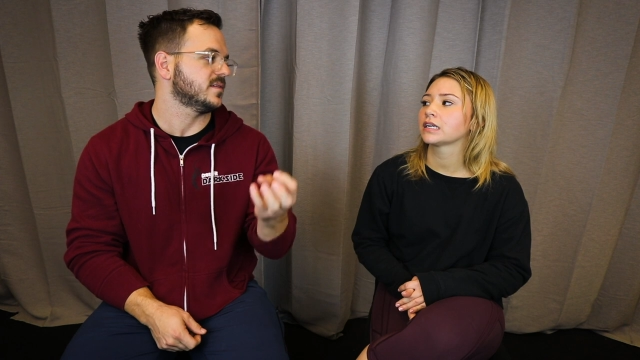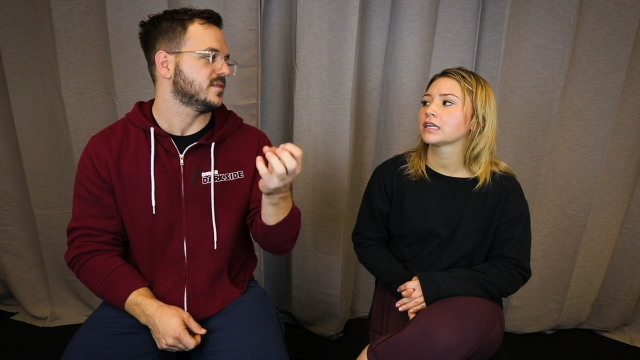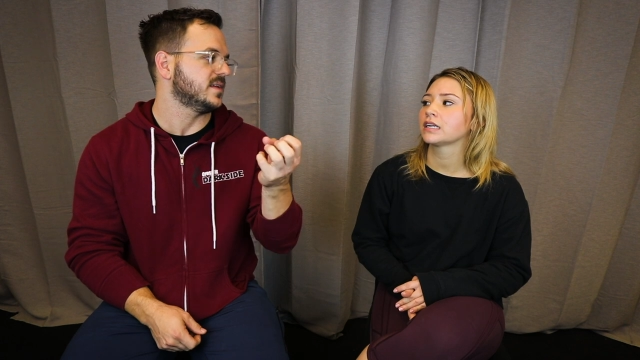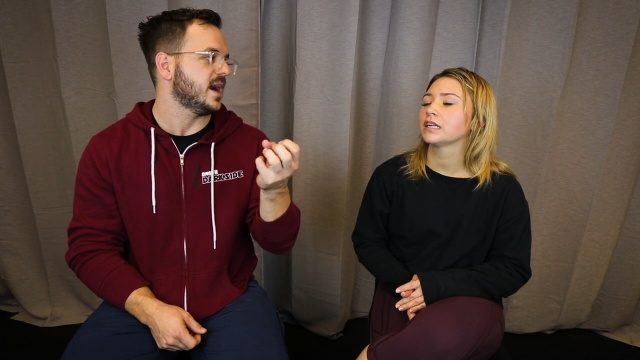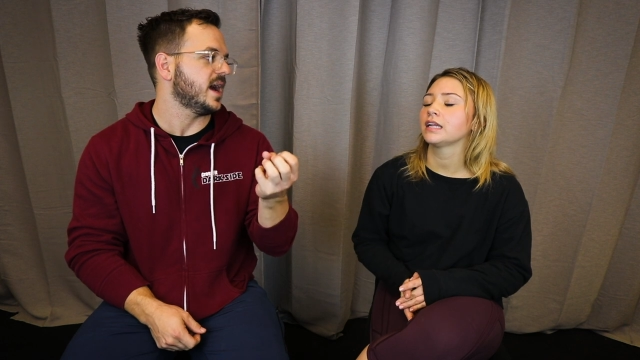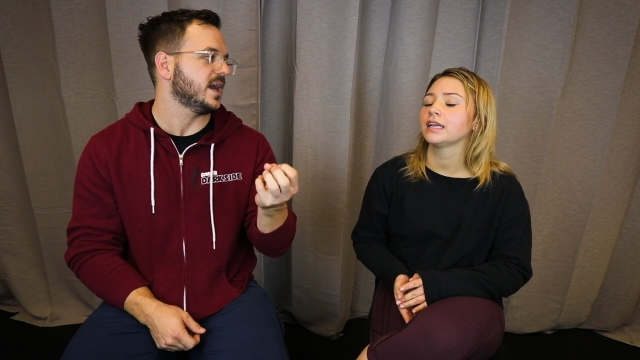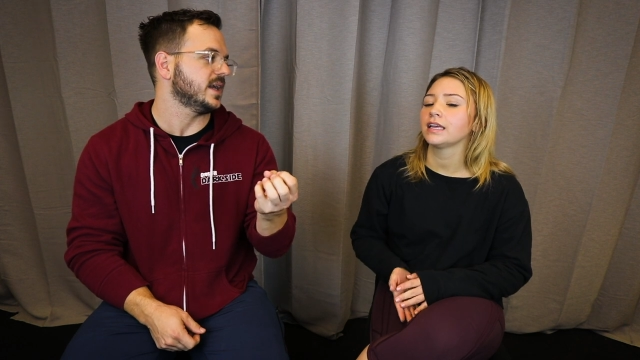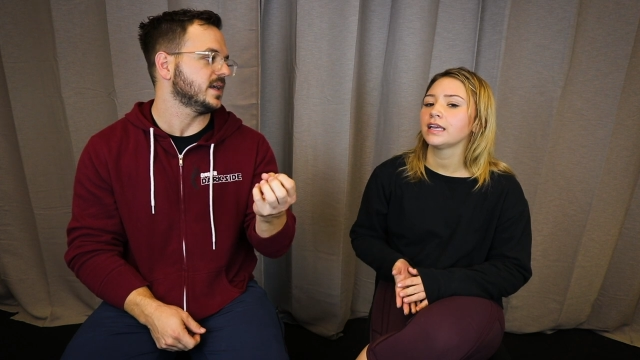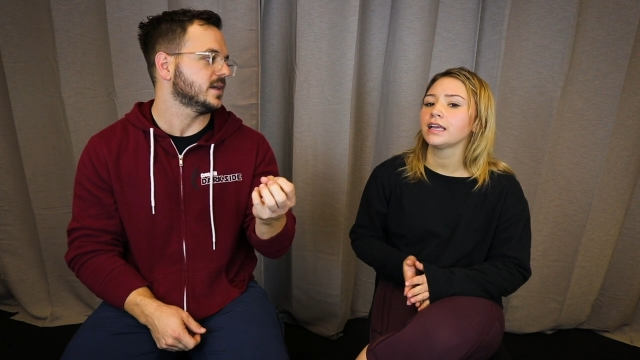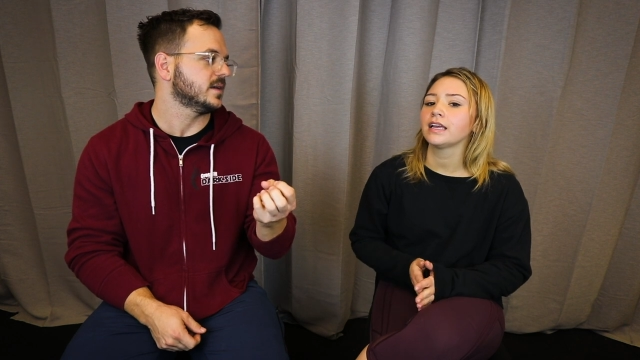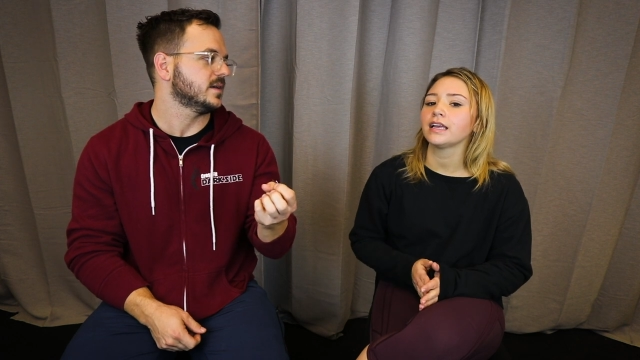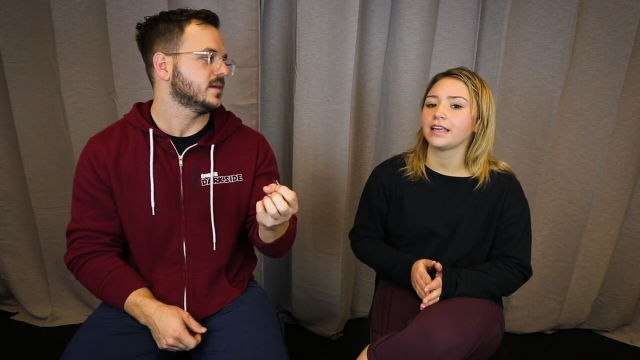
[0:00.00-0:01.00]
Speaker 1: is dying.
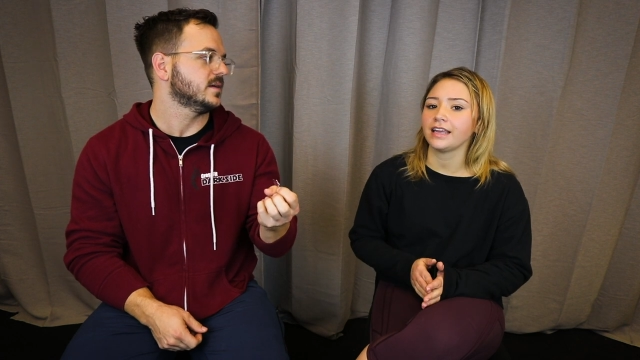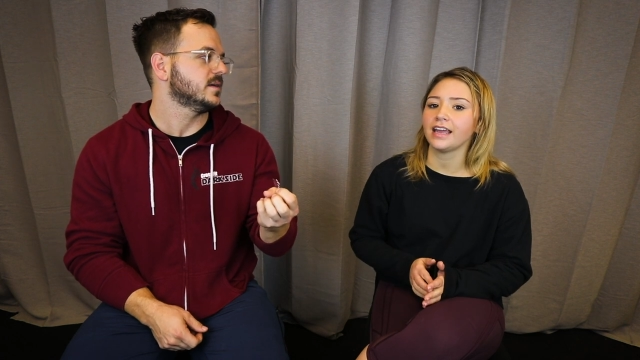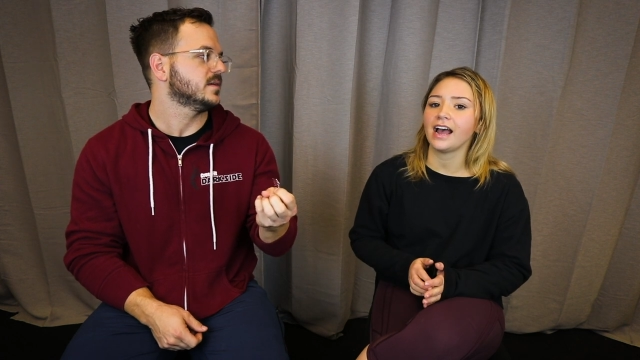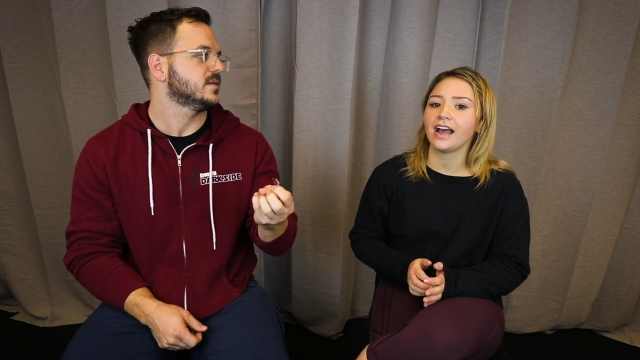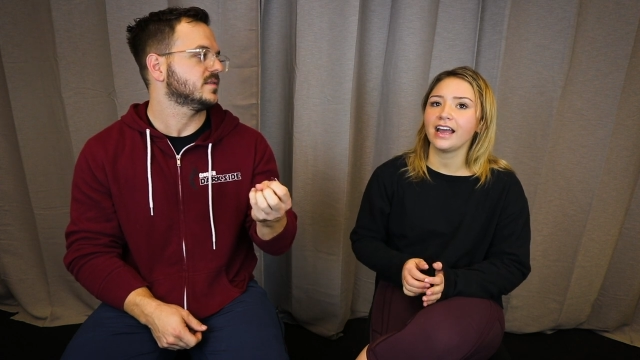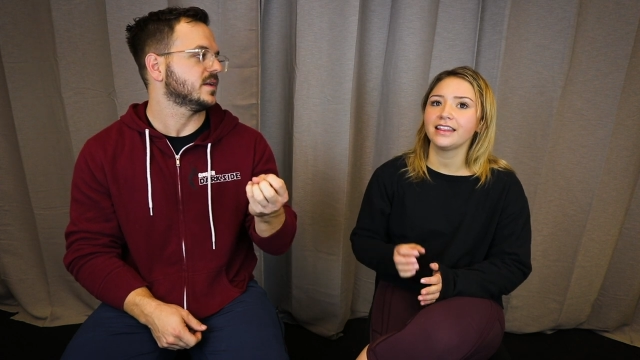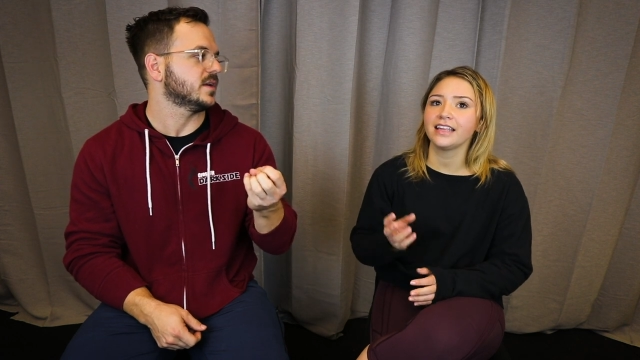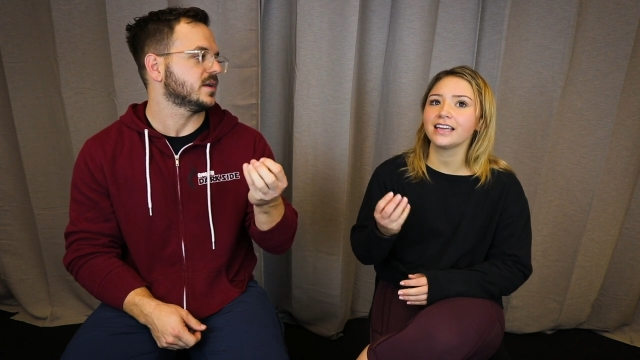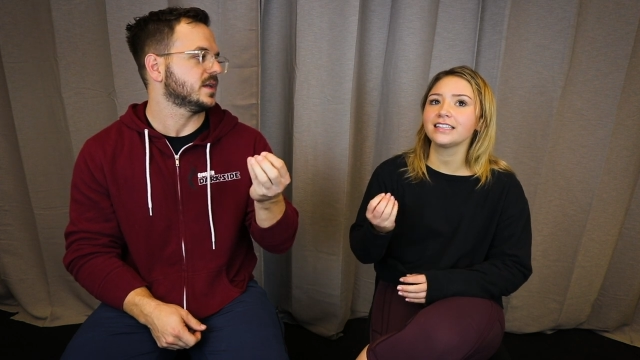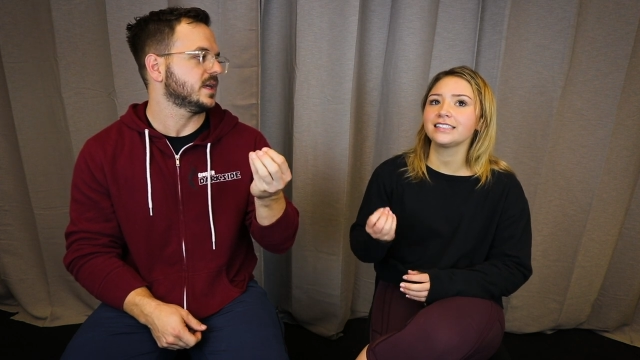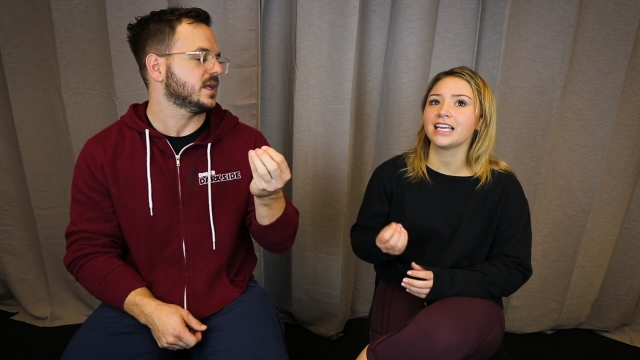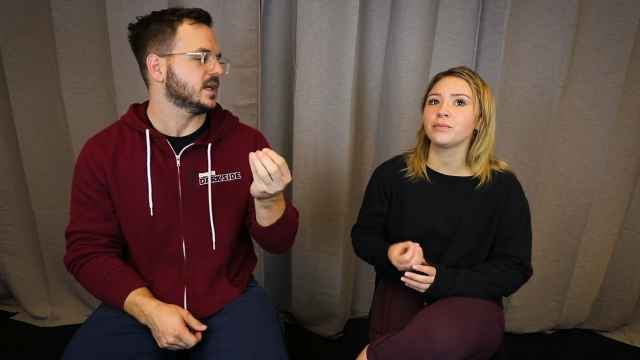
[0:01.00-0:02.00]
Speaker 2: Yeah, so I think
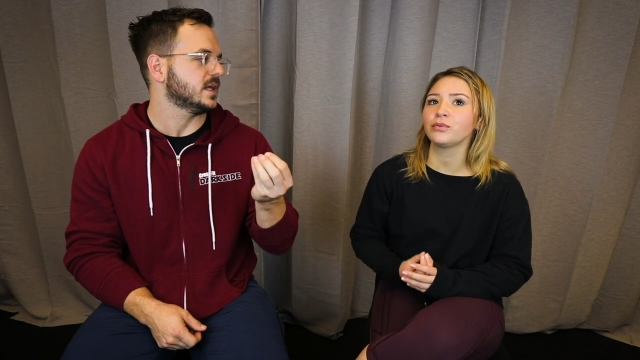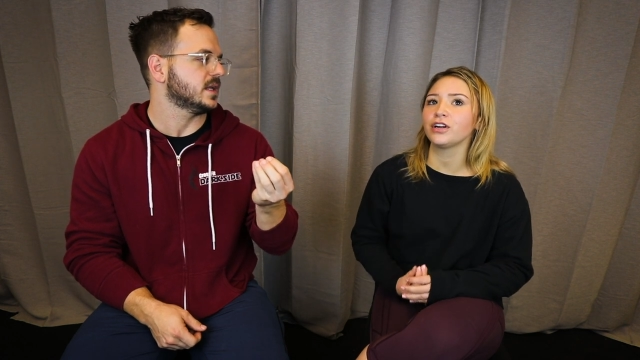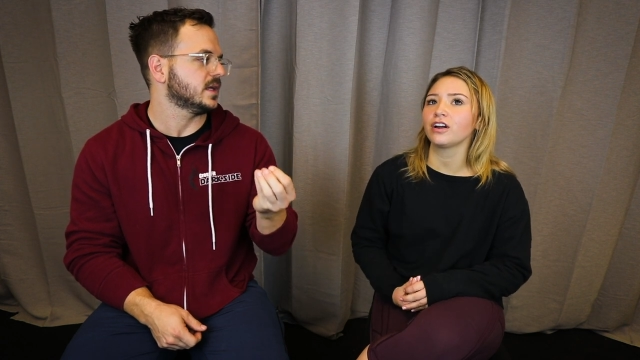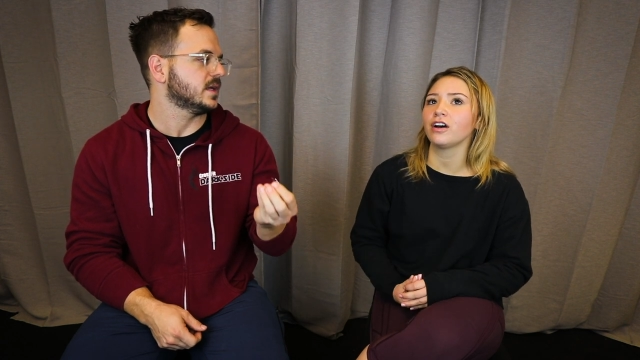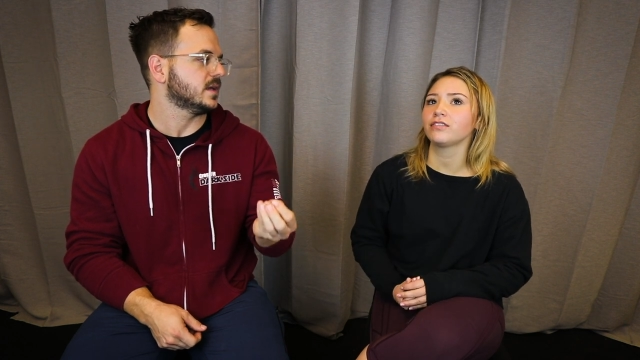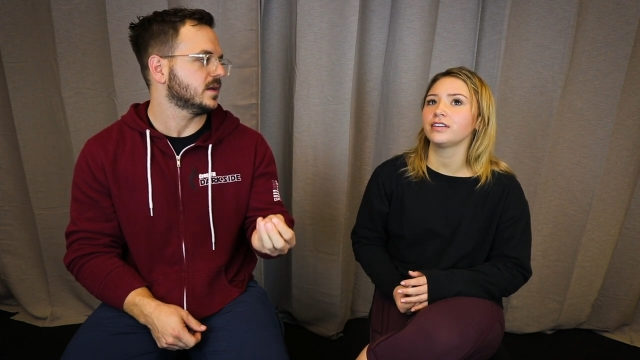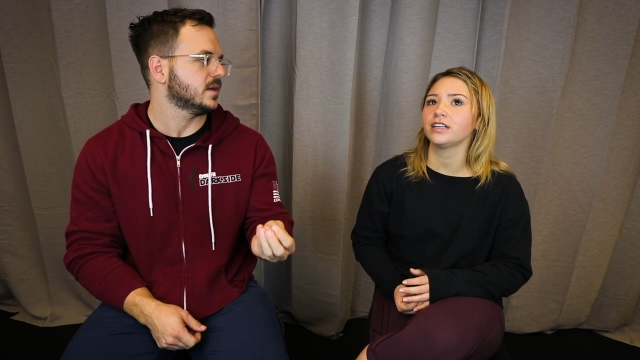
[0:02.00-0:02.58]
it's tapering off